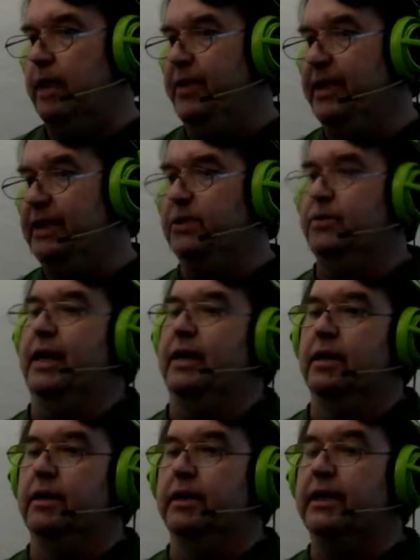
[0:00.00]
This
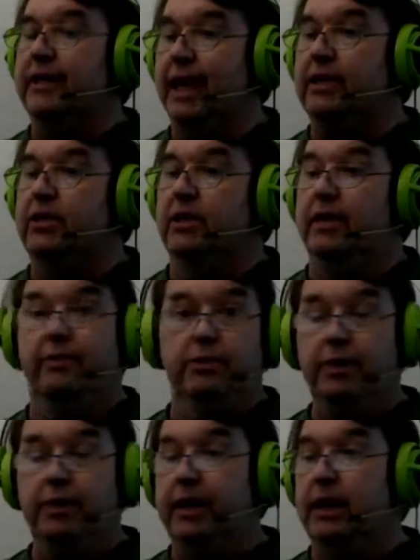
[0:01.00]
trucker is actually from
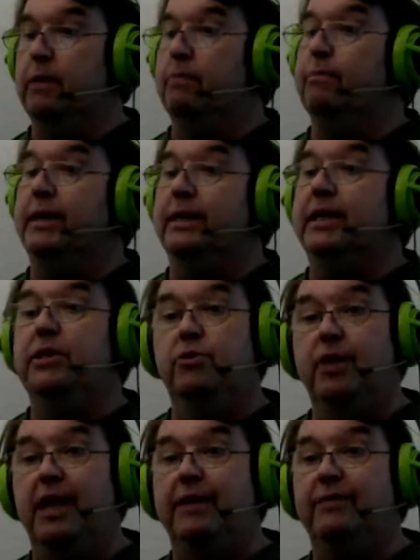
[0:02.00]
Sweden, but he
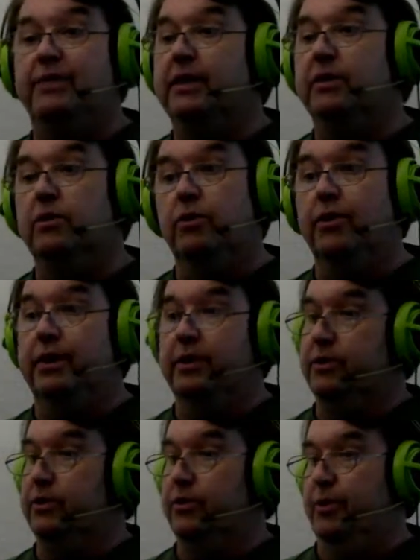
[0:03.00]
drives in
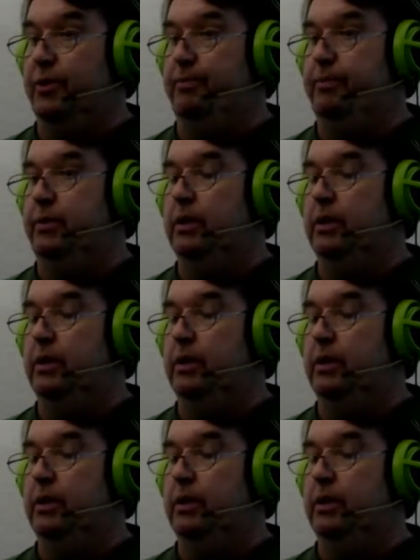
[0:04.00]
Northern Europe.